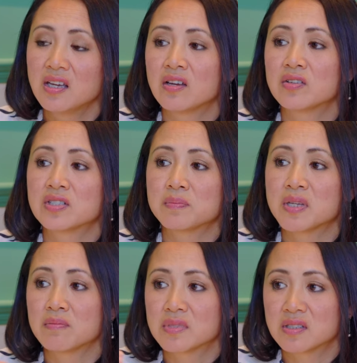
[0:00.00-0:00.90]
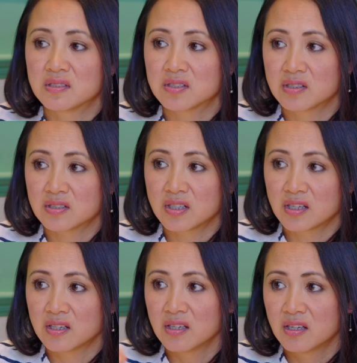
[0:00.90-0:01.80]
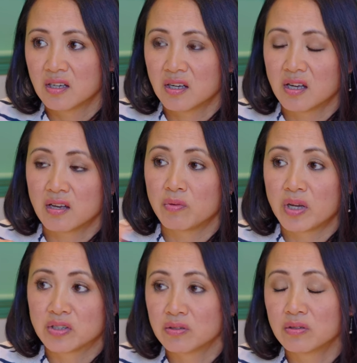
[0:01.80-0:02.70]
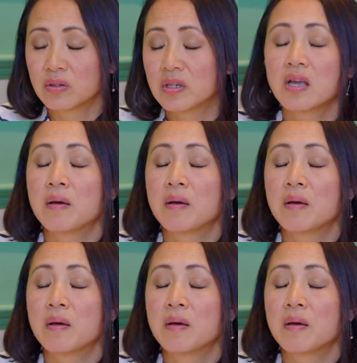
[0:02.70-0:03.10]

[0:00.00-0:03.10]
and sometimes there's like Wagyu or